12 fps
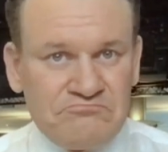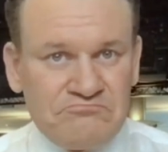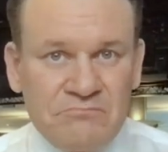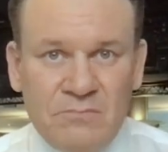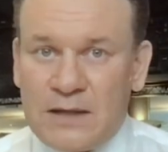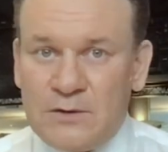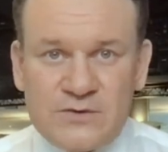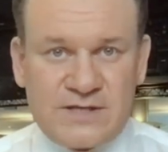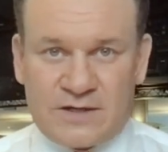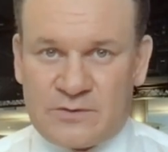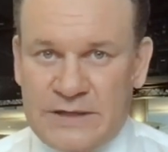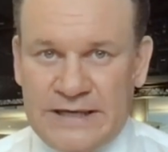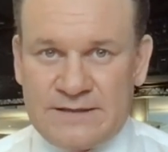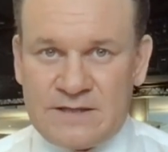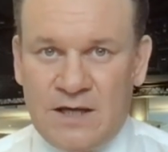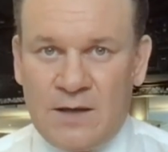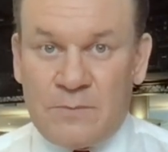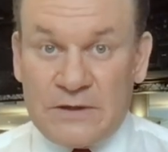Balloons are great,
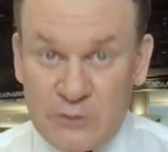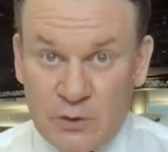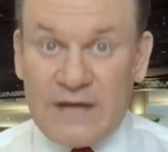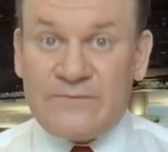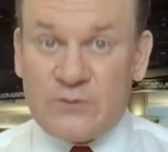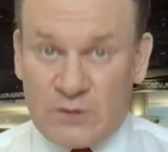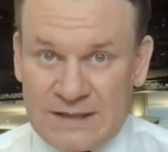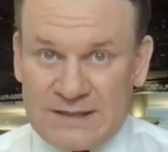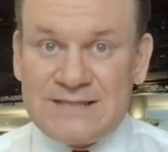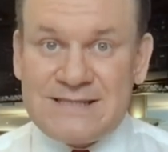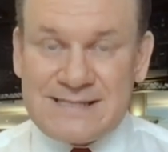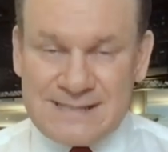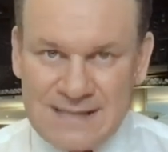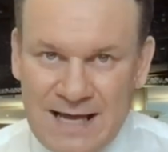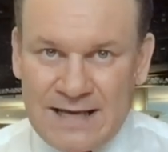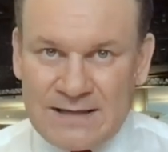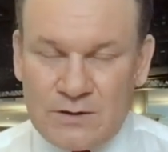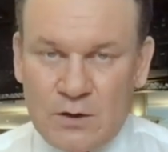but you have to
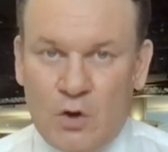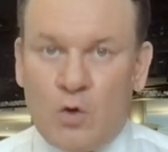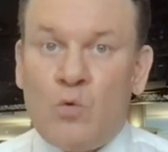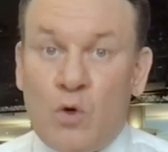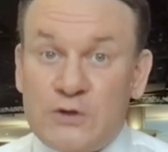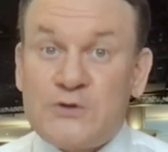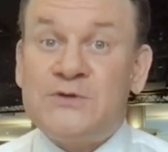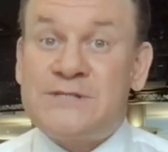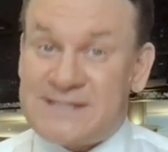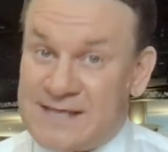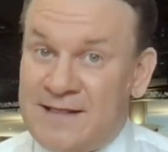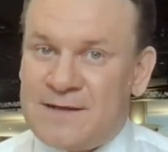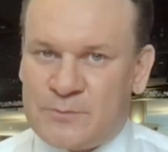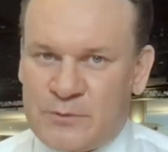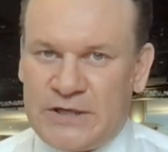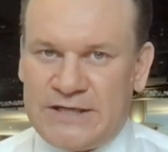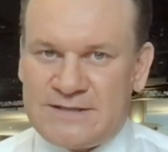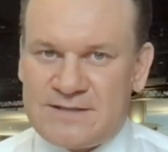understand what you
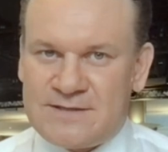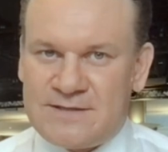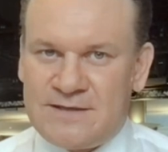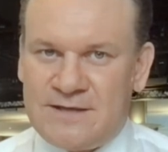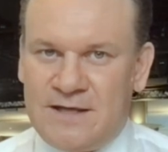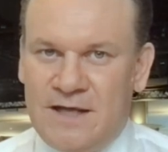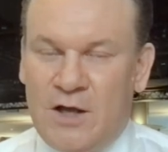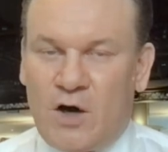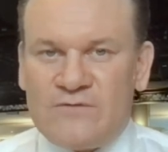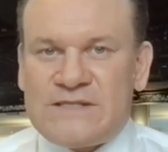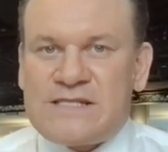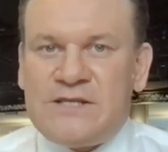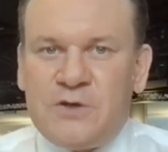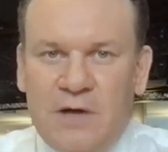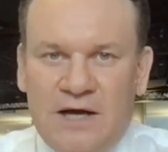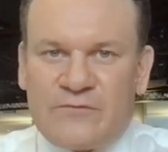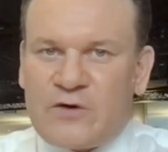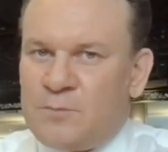celebrate. Obviously, you
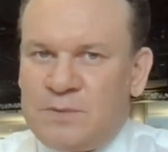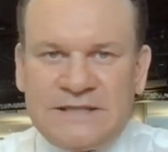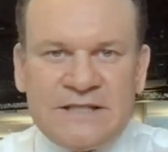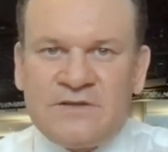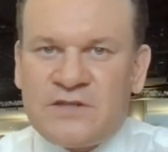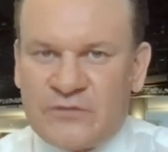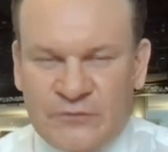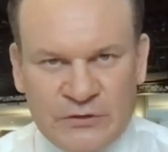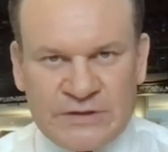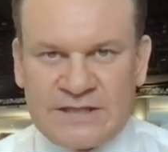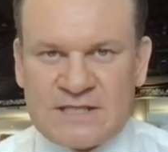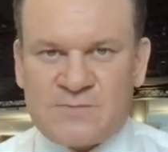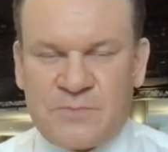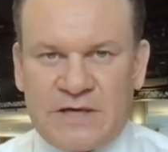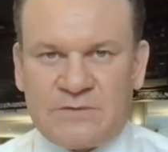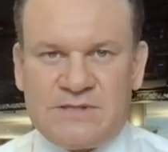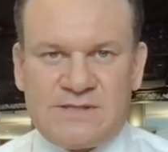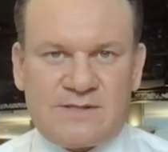have completely different
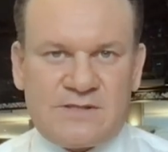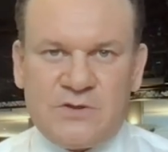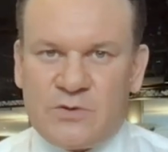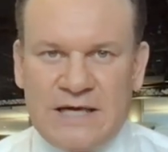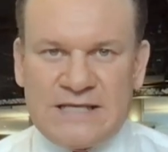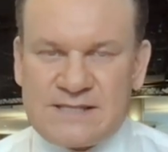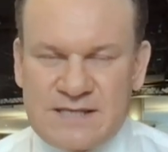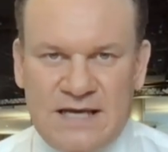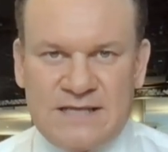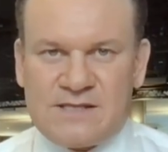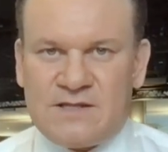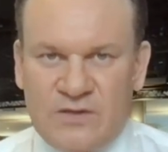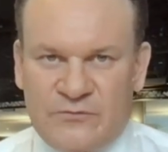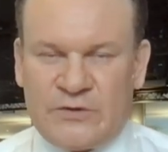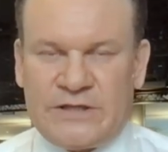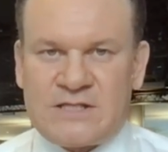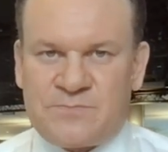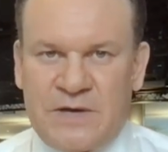experience. US has a
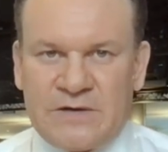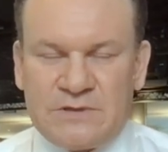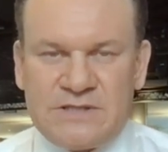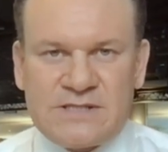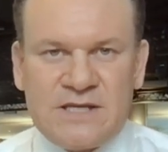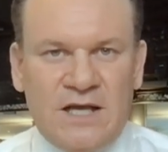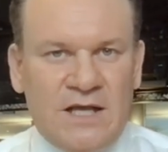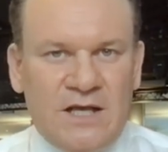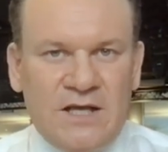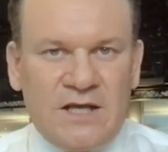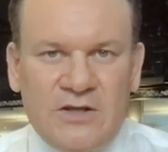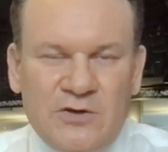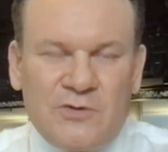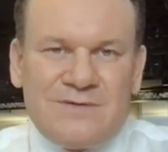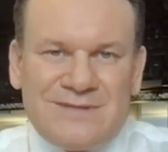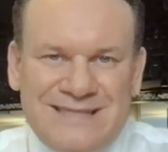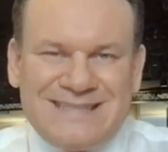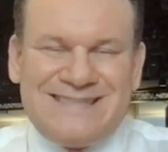different experience. You
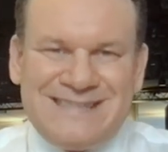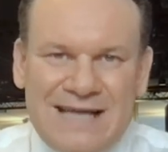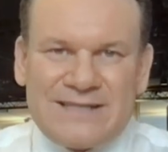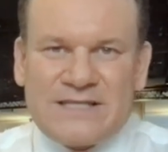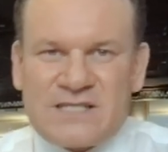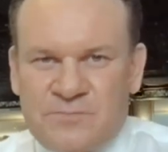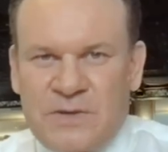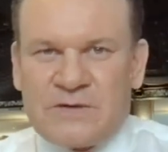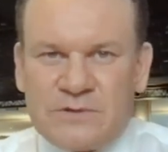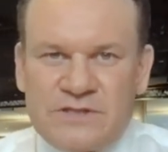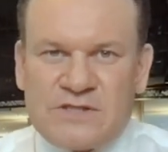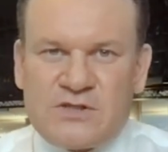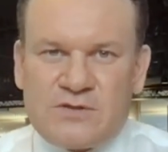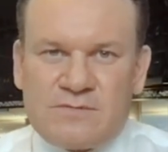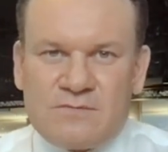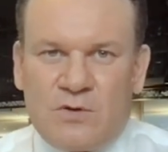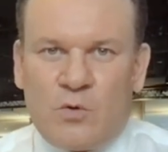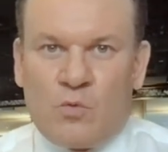did not experience
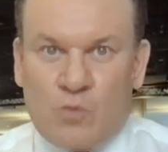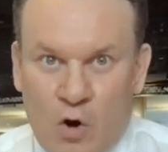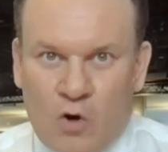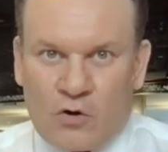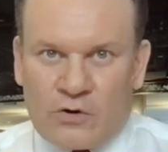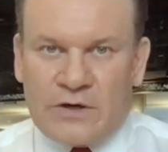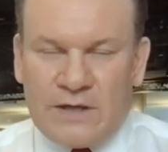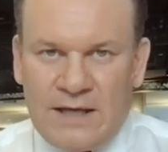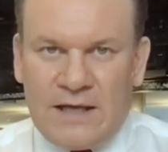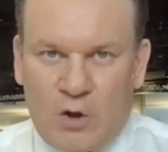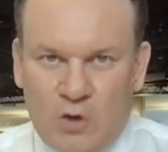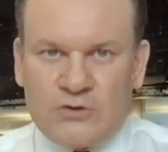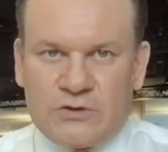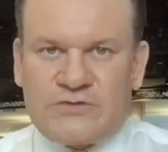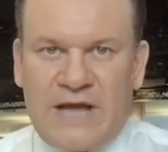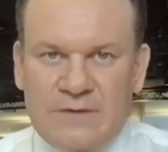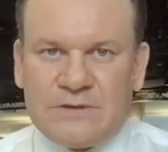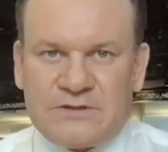war on your
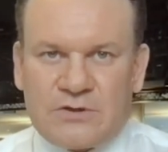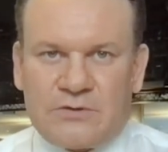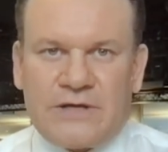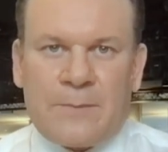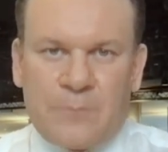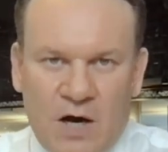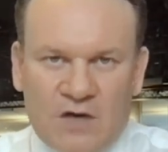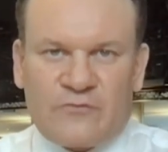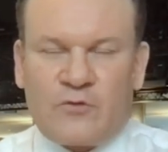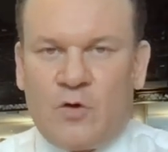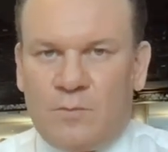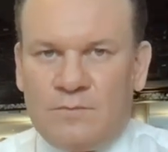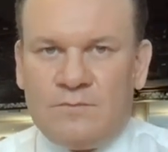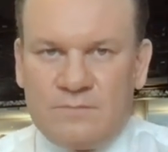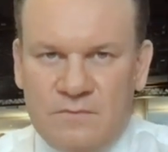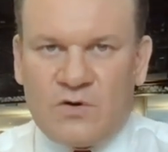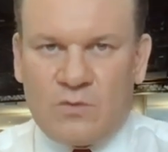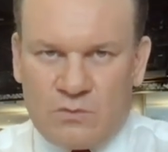territory, apart from
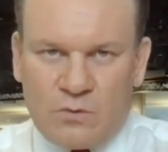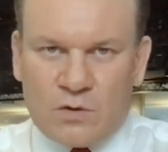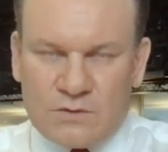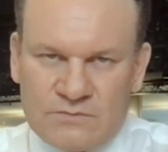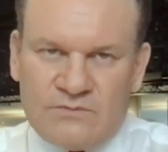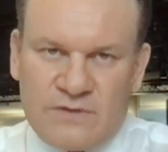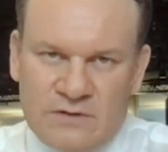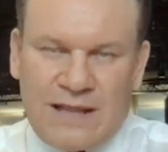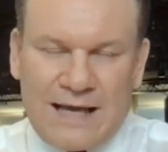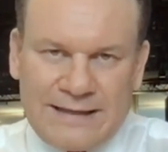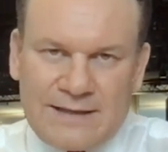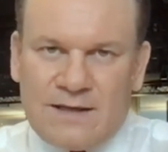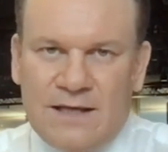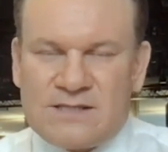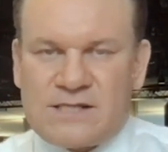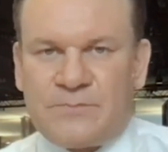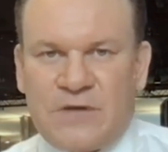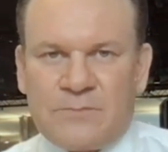war, like
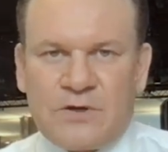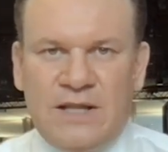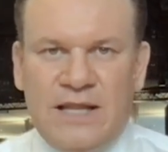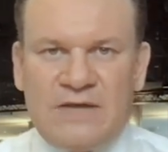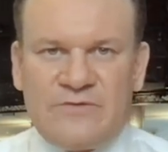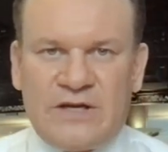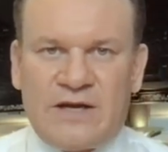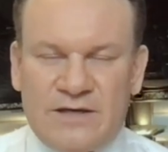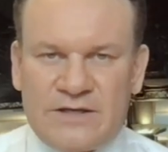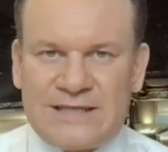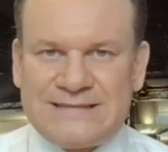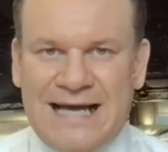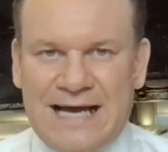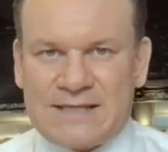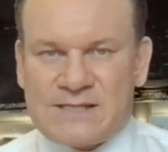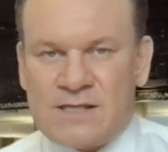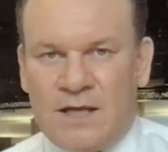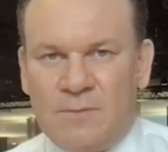September 11 and other
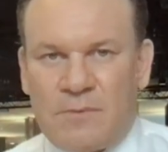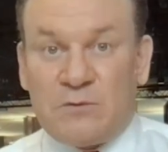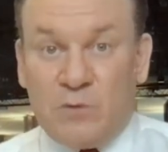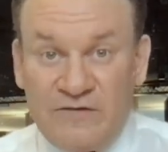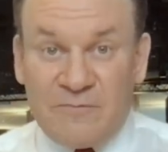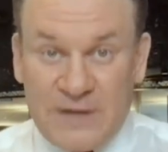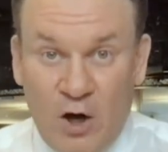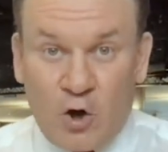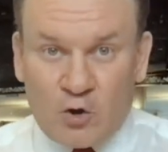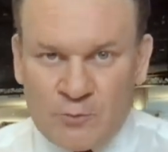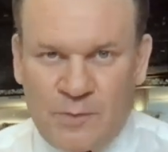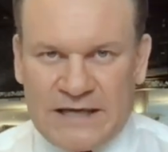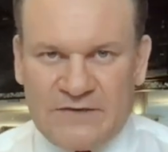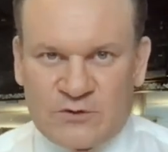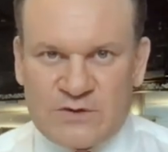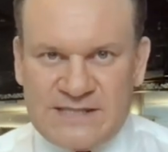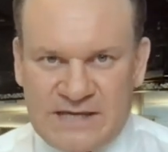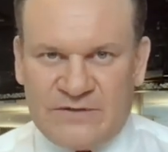attacks. But we've been occupied for
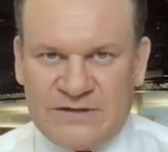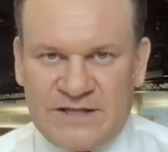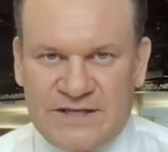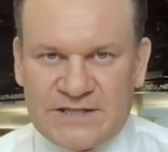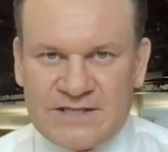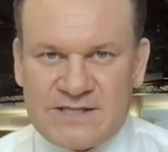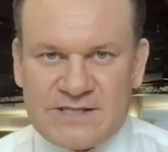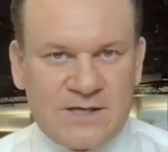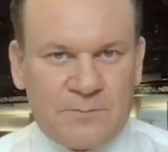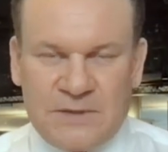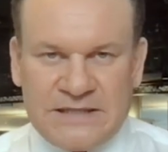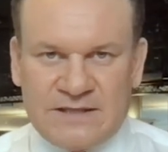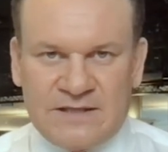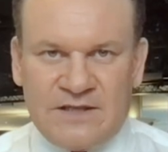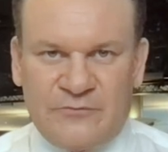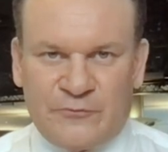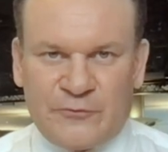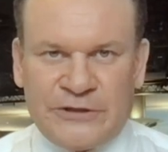70 years. It's completely
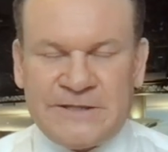different.